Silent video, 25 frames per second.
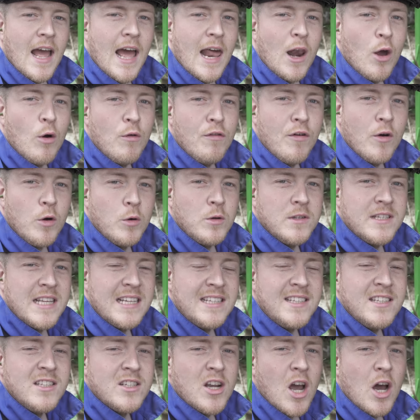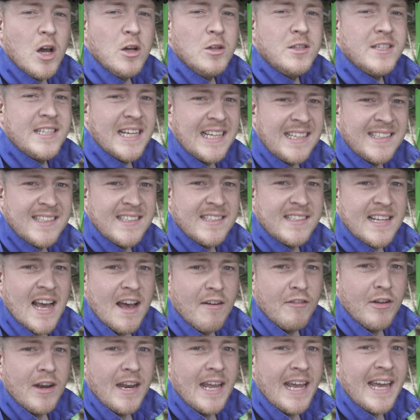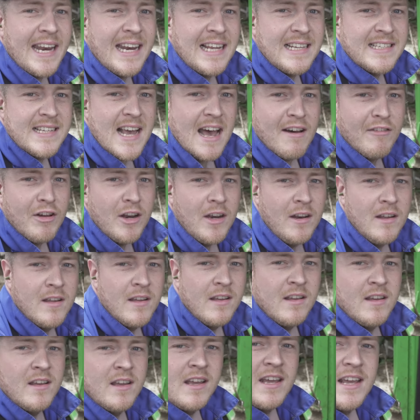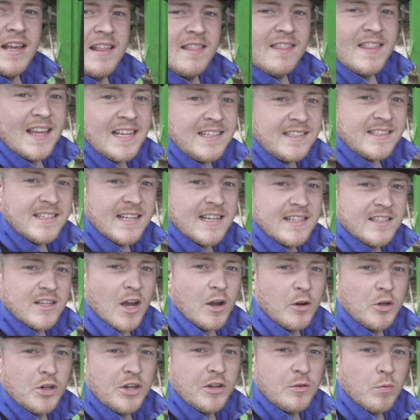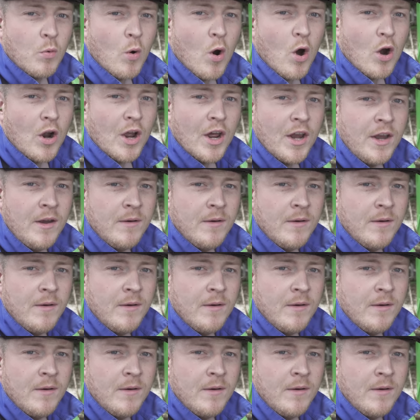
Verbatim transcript: Hello folks, this is cow 6787. This is how she's walking.